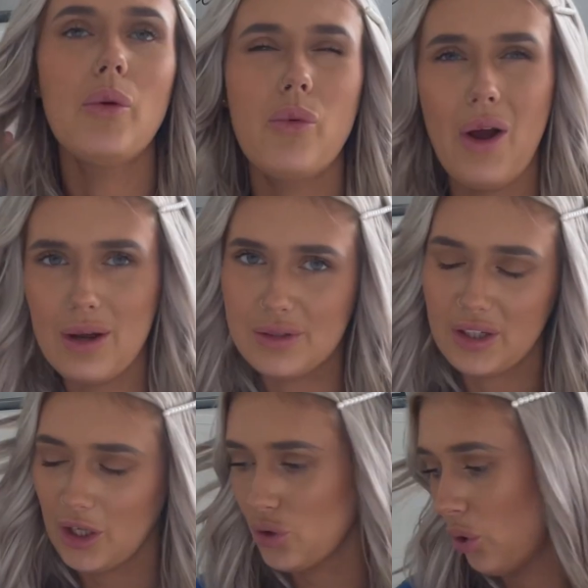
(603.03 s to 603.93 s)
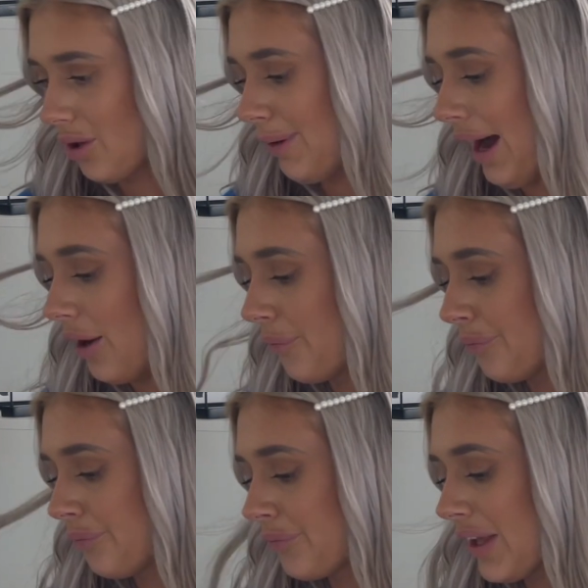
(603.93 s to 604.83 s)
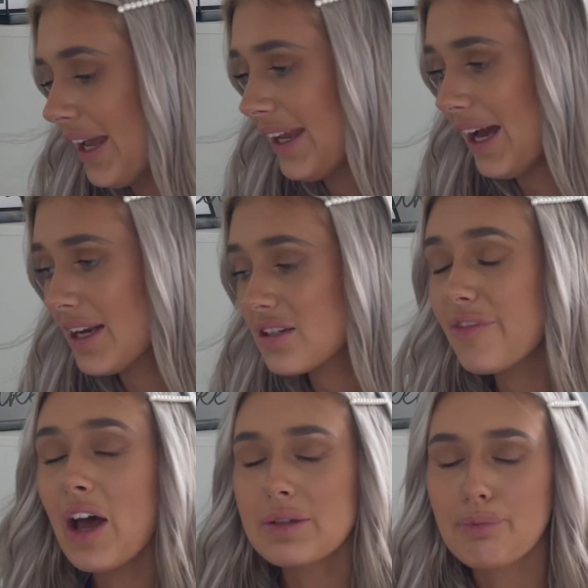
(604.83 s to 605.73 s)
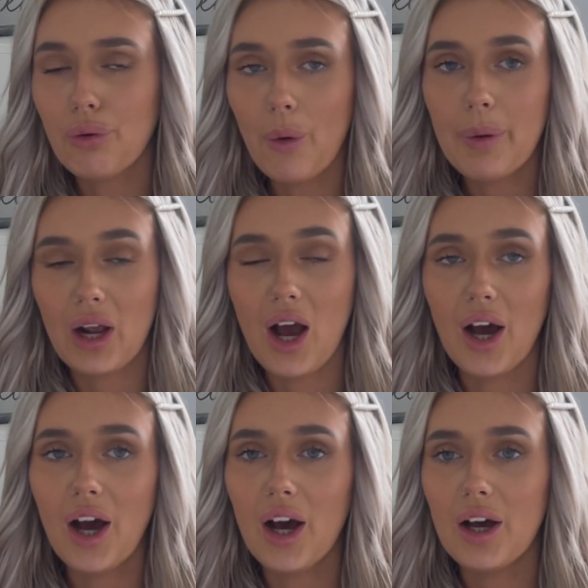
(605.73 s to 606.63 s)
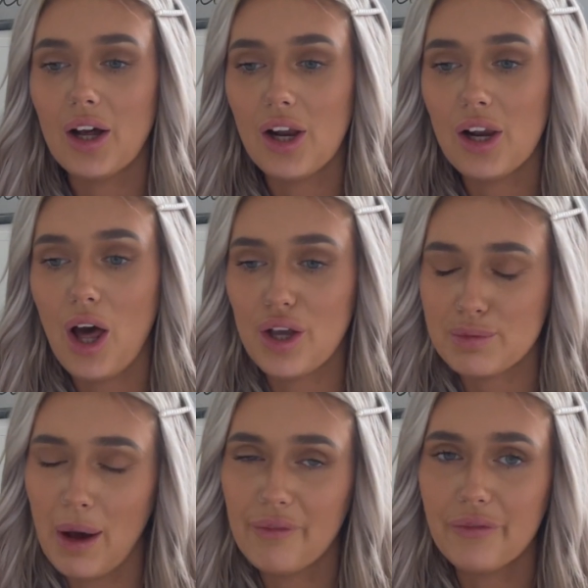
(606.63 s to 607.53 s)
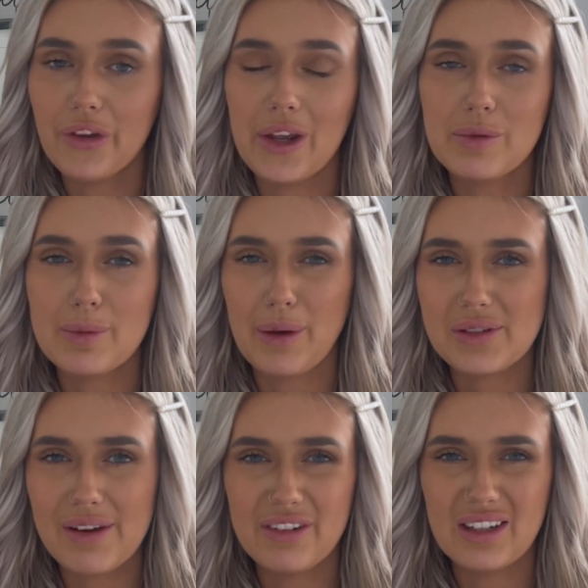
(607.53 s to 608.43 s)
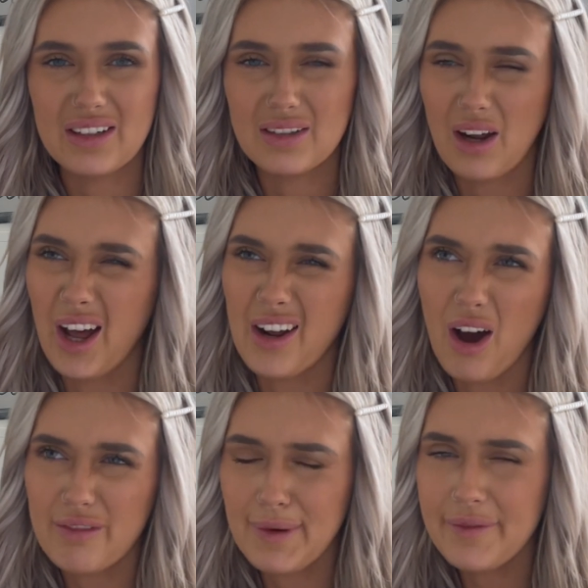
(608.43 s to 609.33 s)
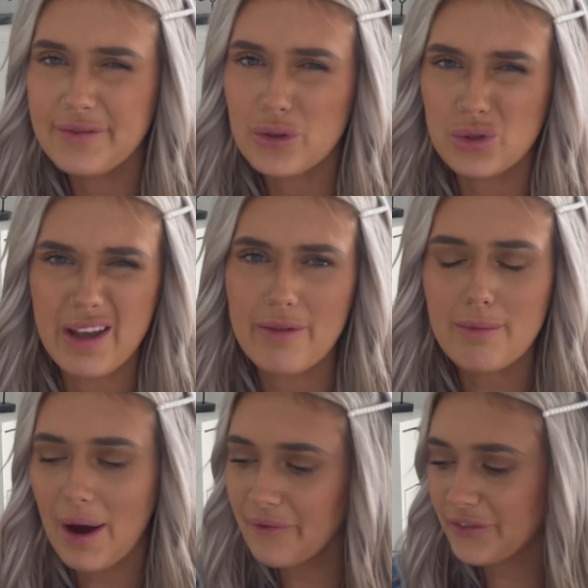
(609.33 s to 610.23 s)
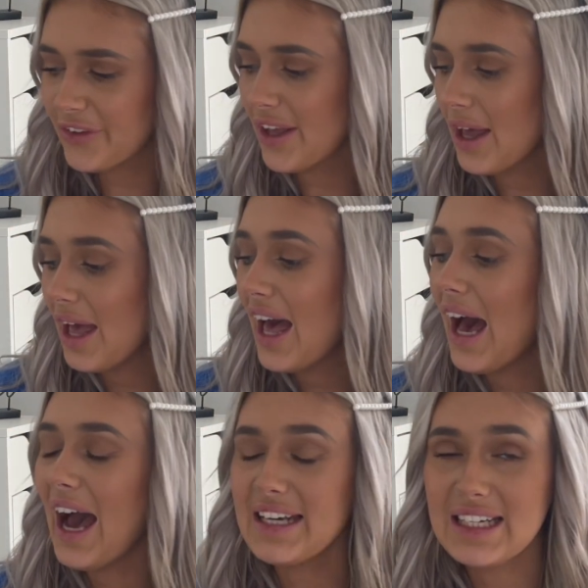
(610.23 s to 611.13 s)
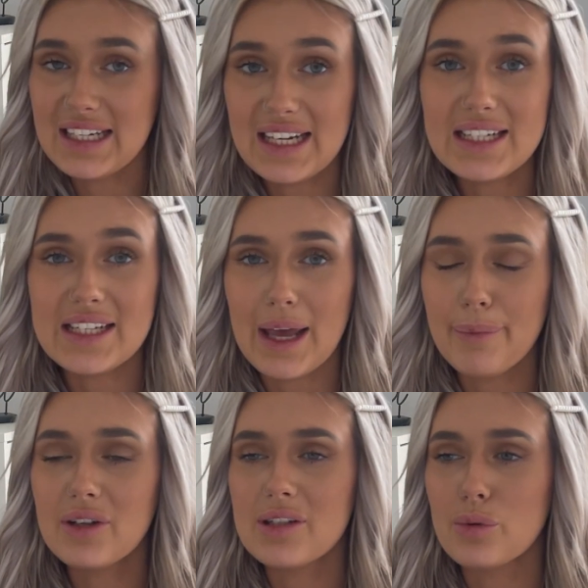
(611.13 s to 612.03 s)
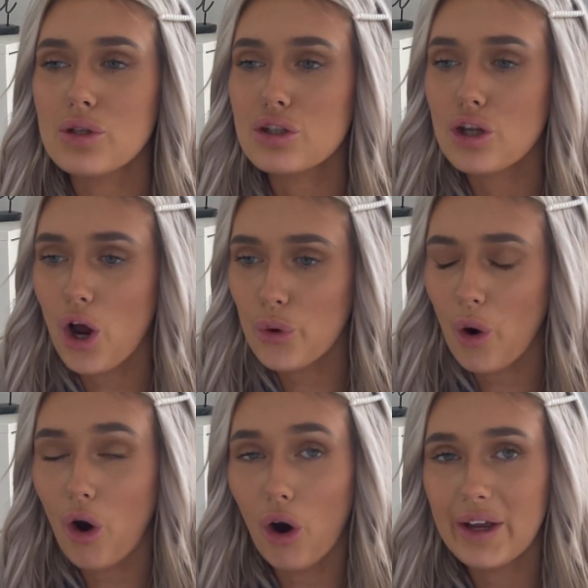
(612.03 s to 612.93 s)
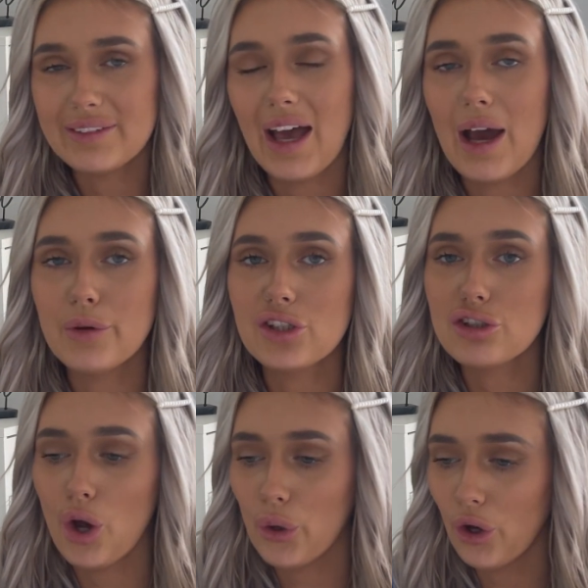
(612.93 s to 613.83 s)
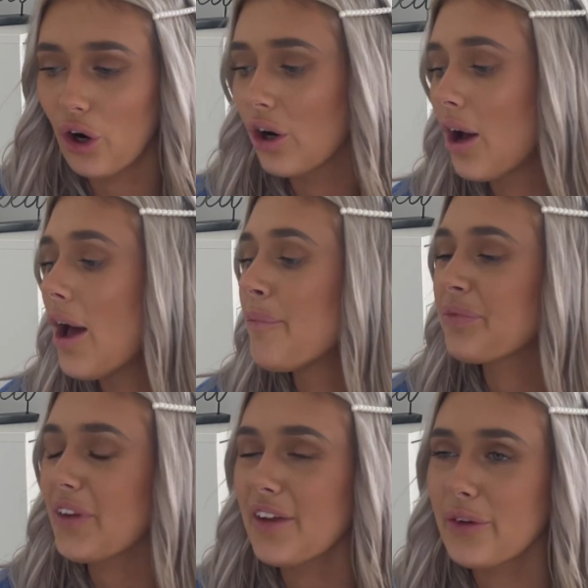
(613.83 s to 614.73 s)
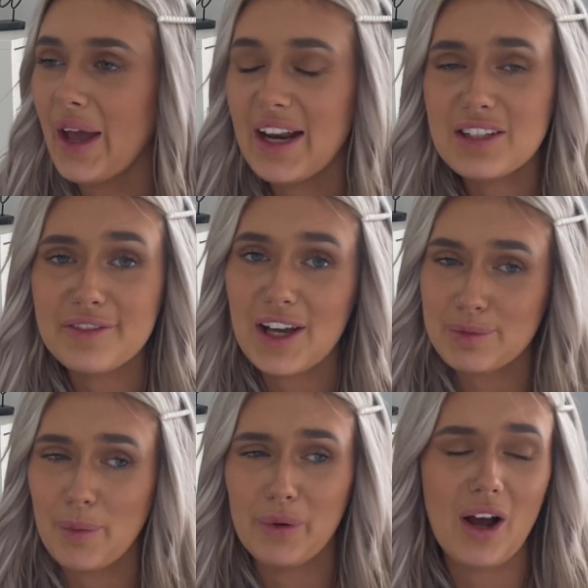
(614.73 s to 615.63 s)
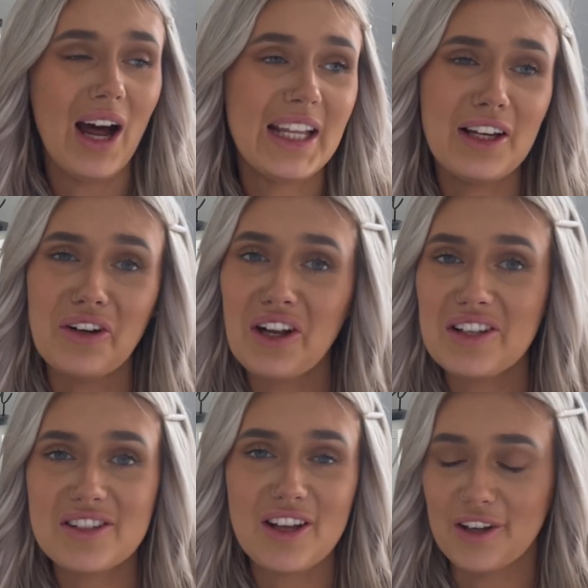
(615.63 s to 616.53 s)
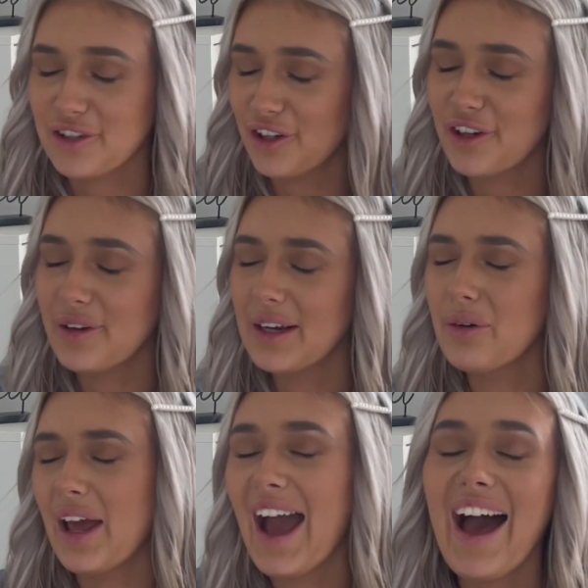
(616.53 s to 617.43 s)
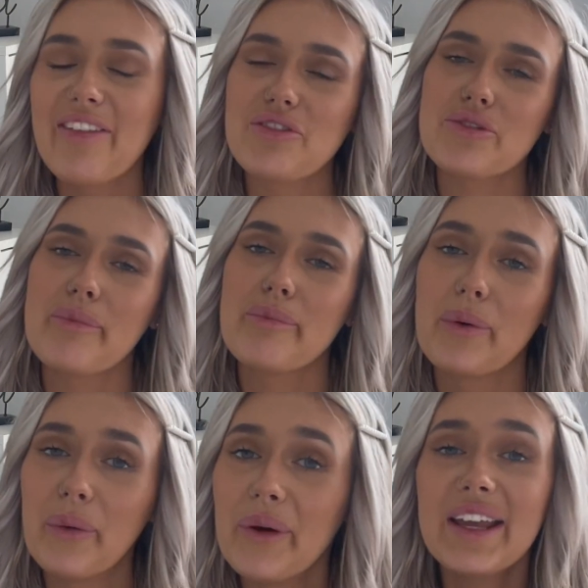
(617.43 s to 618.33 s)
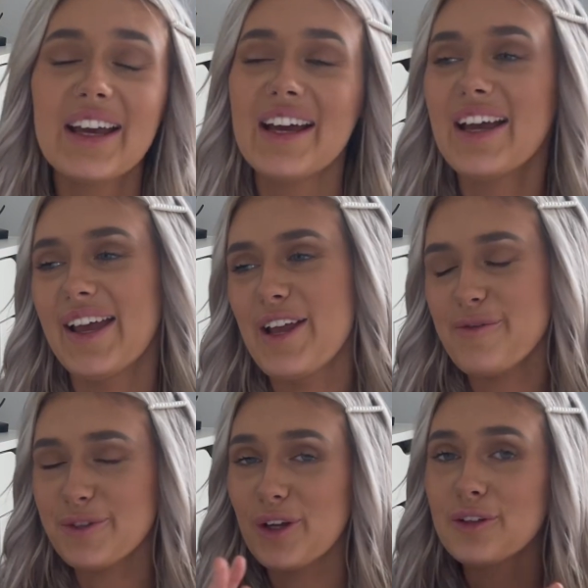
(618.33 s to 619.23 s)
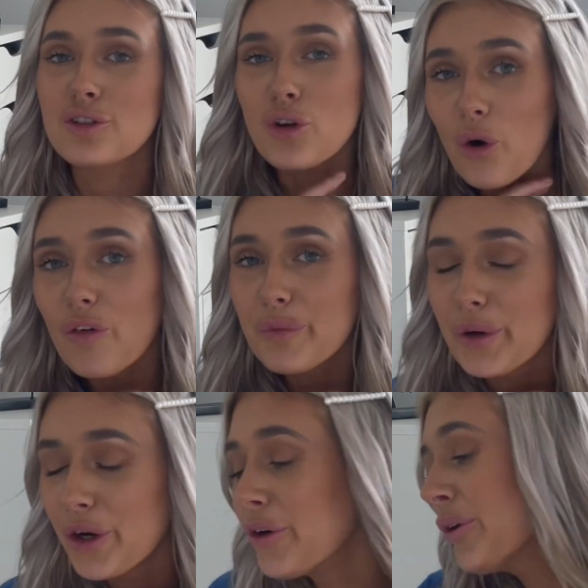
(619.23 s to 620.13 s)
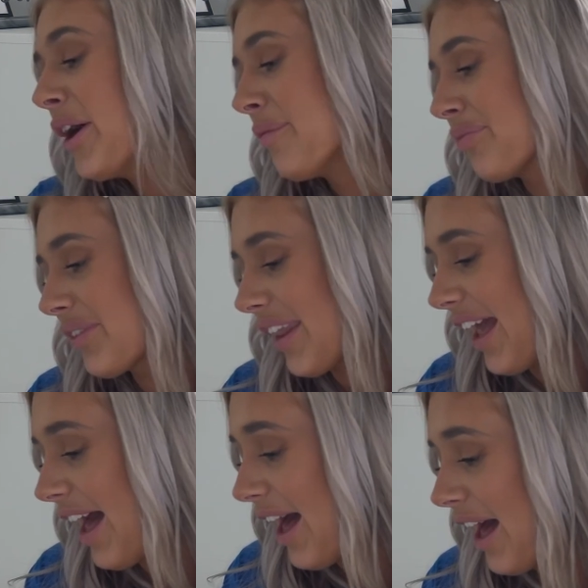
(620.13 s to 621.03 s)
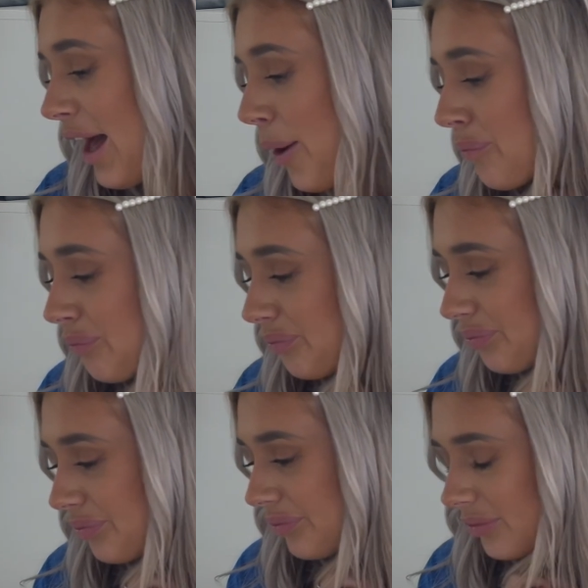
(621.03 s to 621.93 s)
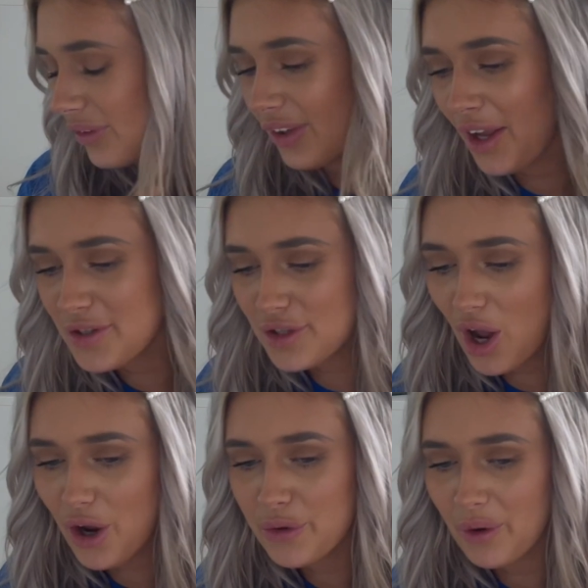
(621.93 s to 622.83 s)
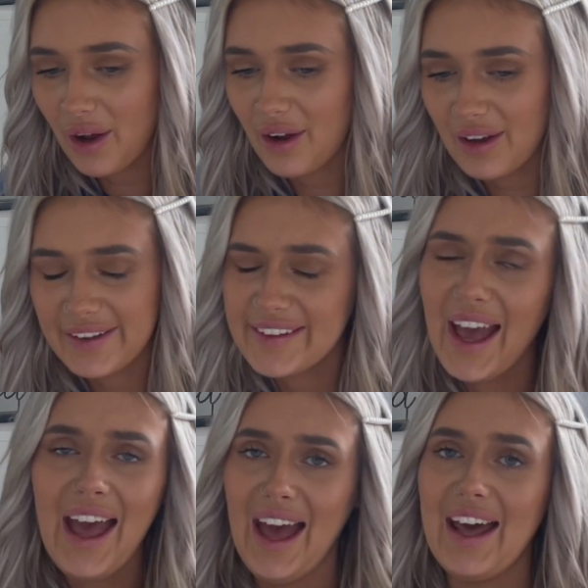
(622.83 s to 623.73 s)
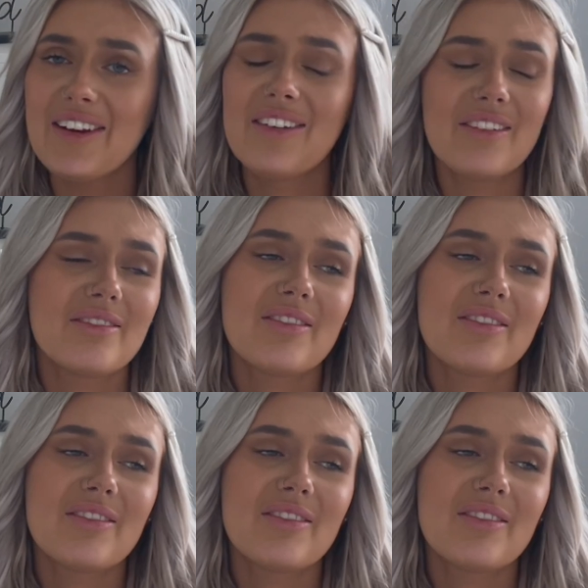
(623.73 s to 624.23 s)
What else can I talk about? He had his first proper cut last month. So he was about 7 months. And he needed it because it was so hot. His hair was so long. So he had his first proper cut and he looked like such a cute little like handsome boy. It was adorable. So yeah, and